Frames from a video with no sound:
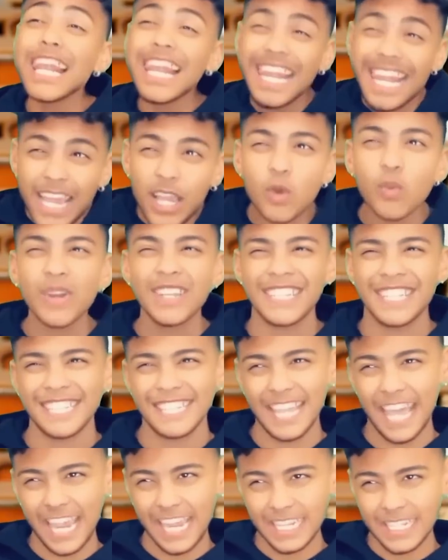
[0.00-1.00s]
Liquid
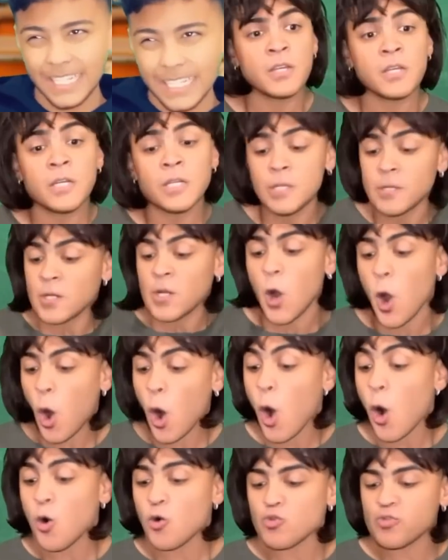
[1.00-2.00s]

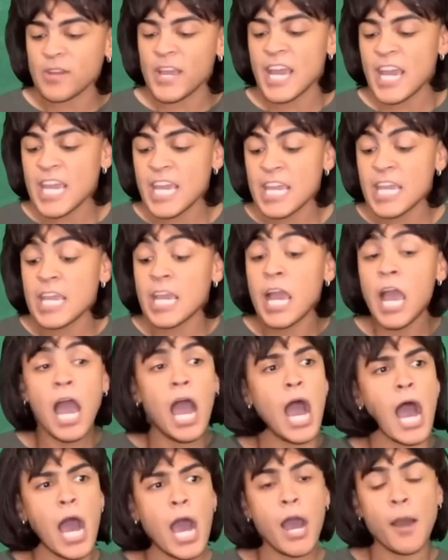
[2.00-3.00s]
state. Okay.
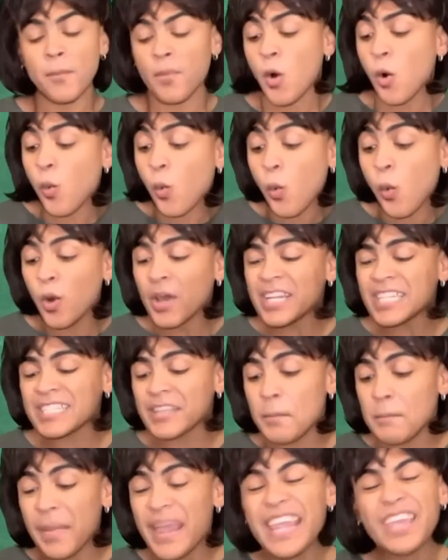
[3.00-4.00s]
Um, what
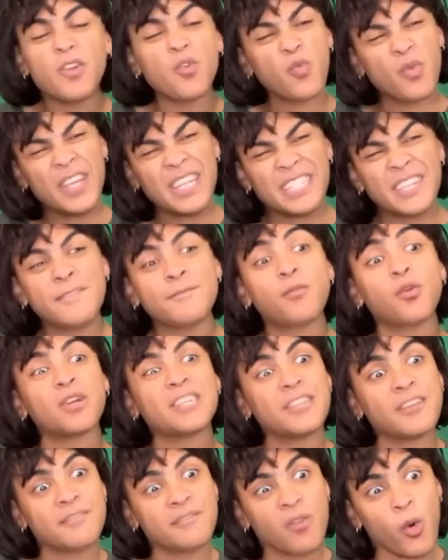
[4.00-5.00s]
is the main reason
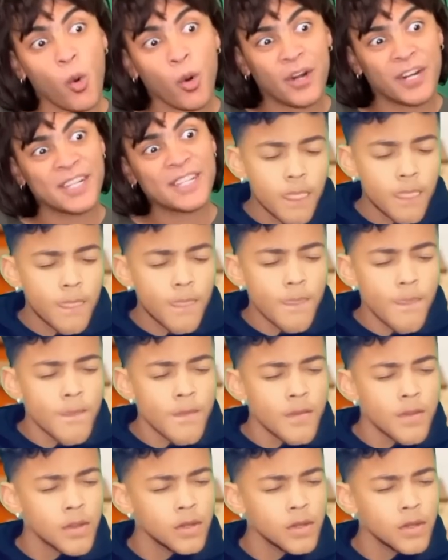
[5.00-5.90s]
for divorce?